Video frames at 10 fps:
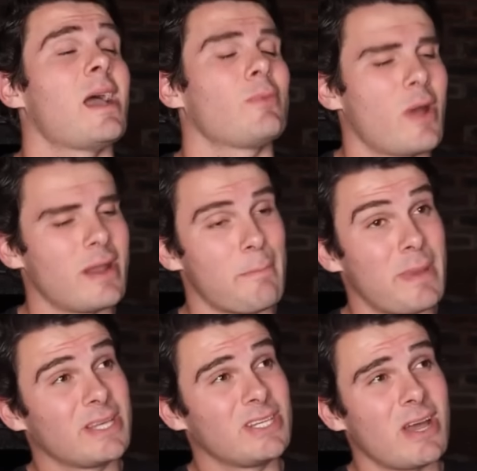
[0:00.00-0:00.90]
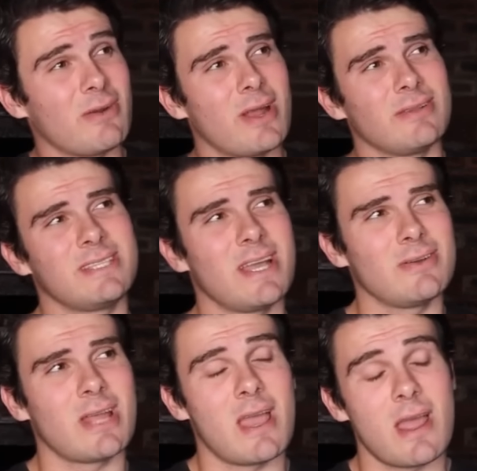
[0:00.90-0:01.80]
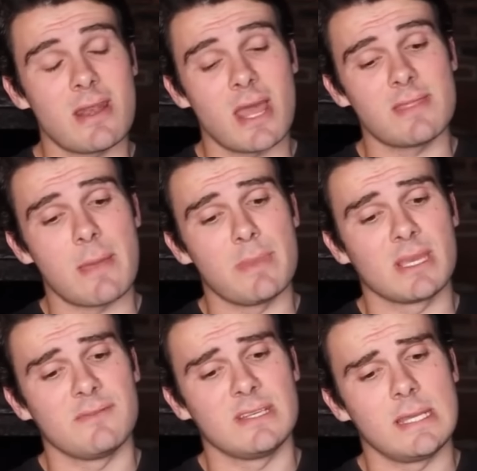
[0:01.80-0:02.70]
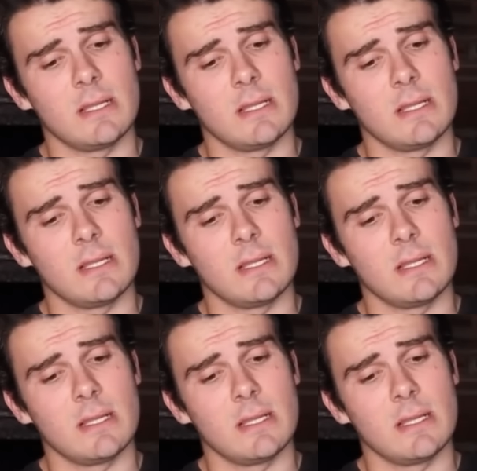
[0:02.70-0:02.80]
I'm quite a big shot around town. Not that big of a deal.